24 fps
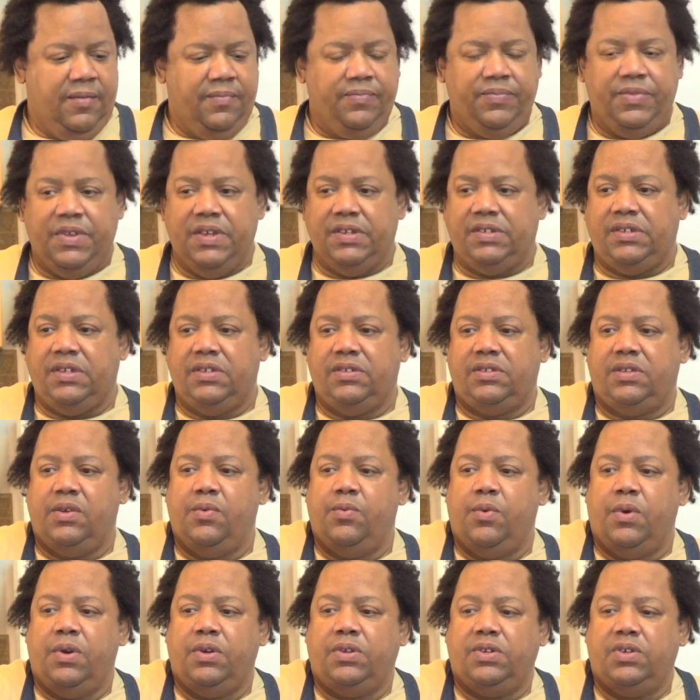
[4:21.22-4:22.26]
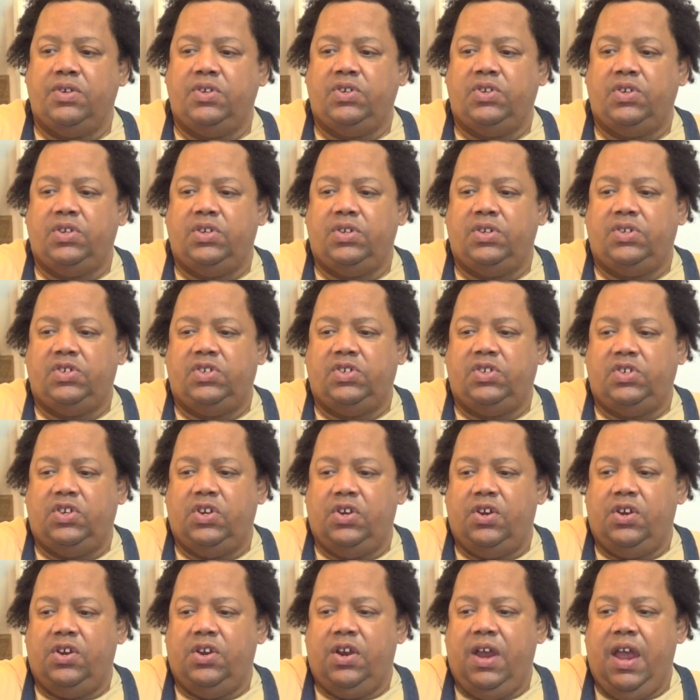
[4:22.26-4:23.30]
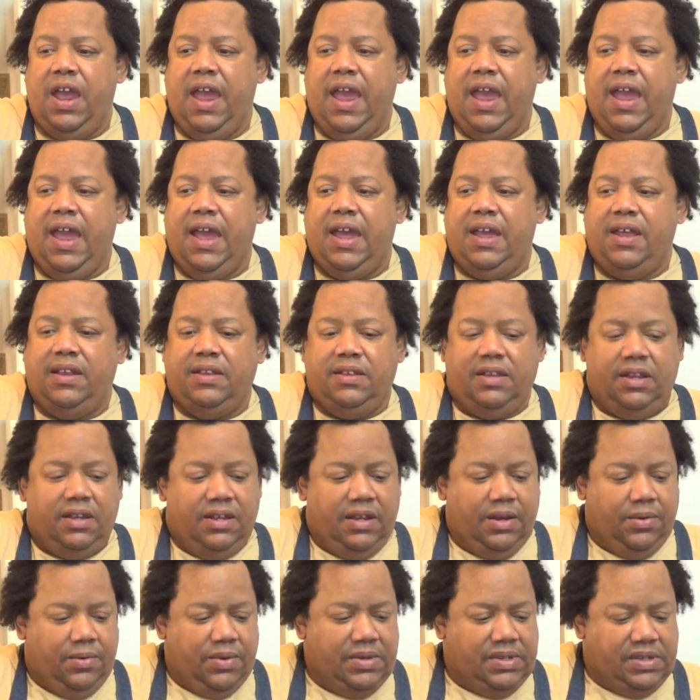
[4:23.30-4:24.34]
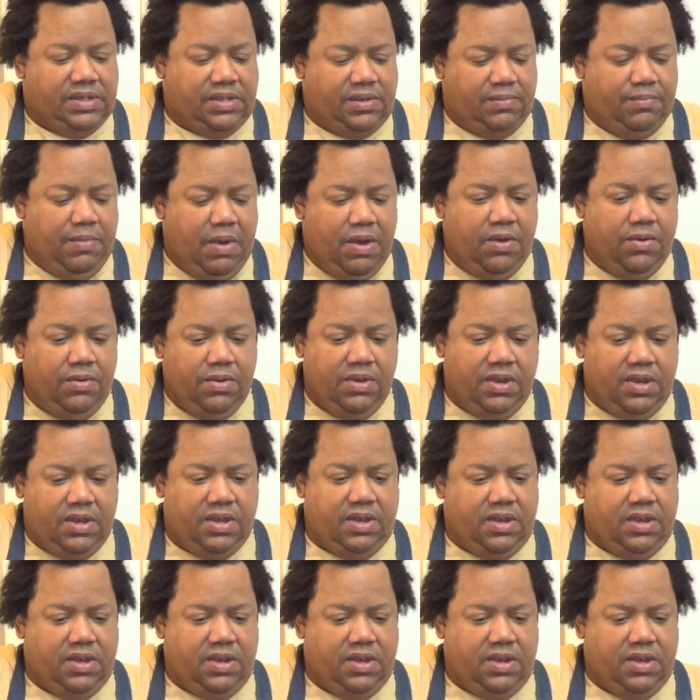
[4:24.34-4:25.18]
This is the Worcestershire and the liquid smoke.